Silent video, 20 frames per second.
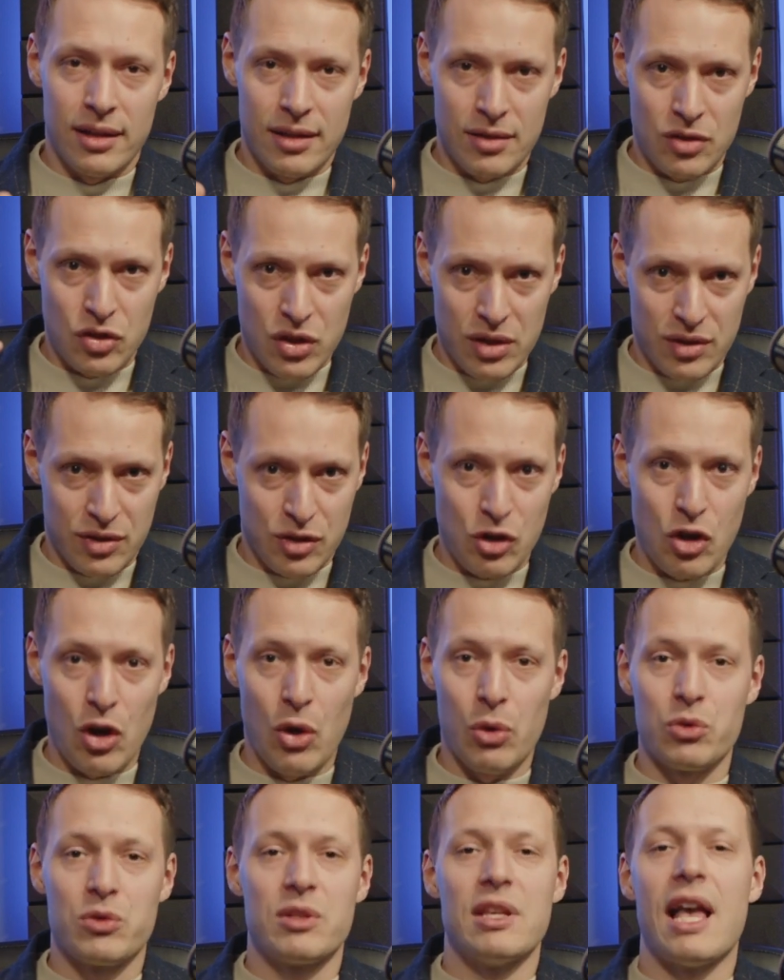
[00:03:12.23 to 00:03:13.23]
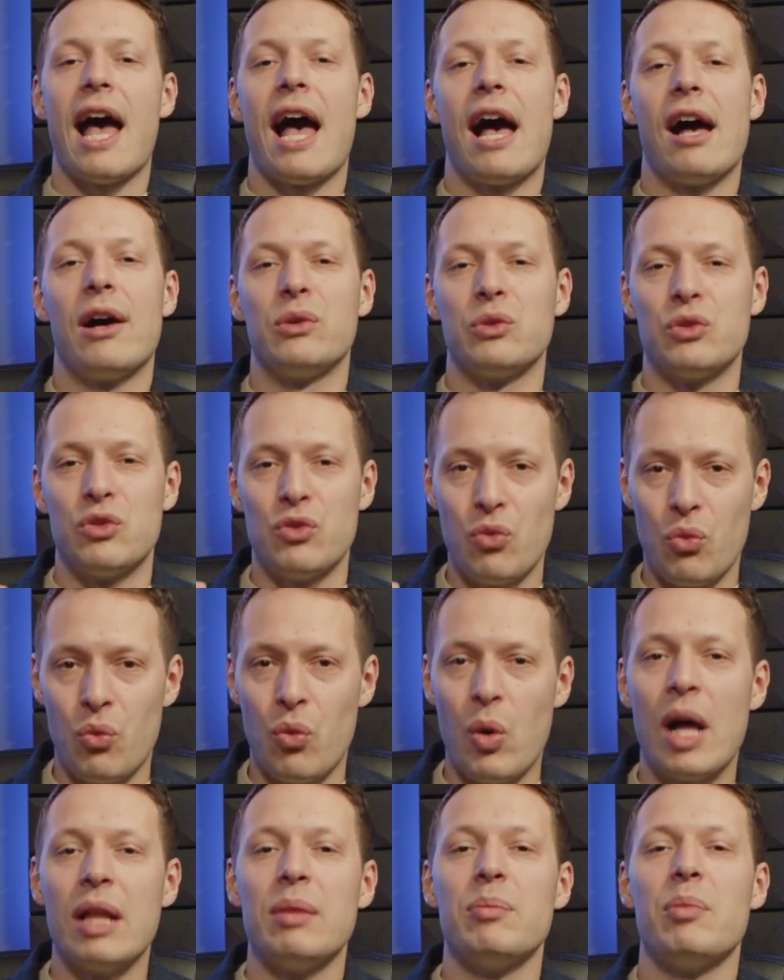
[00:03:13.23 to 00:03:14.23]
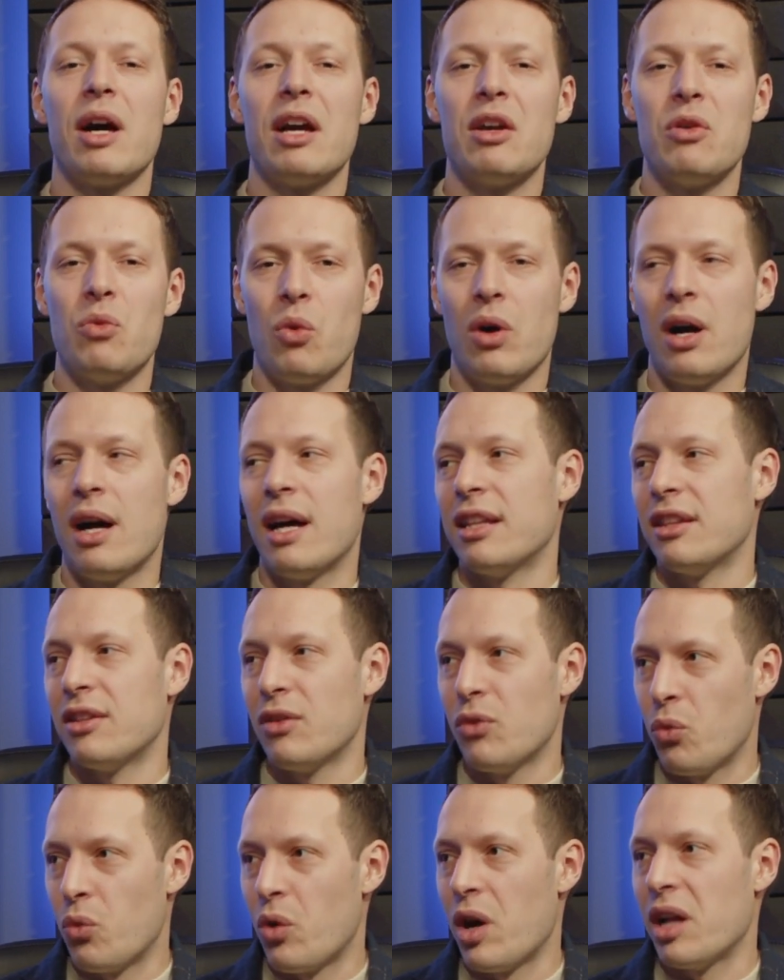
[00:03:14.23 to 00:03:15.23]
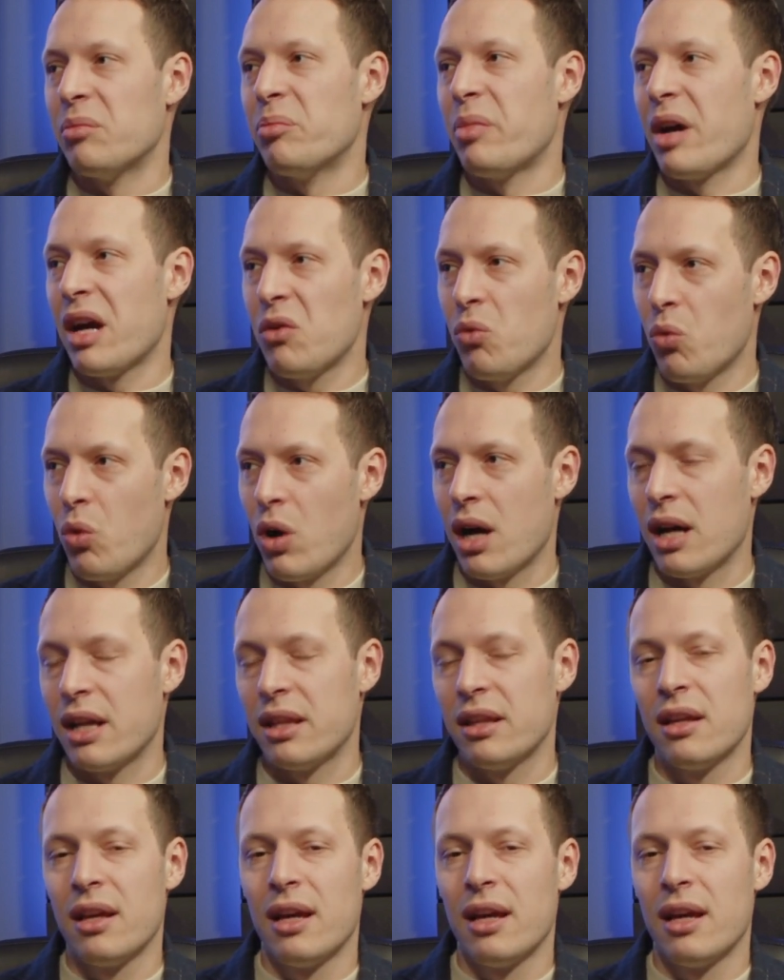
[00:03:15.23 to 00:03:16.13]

just goes out one by one, one by one.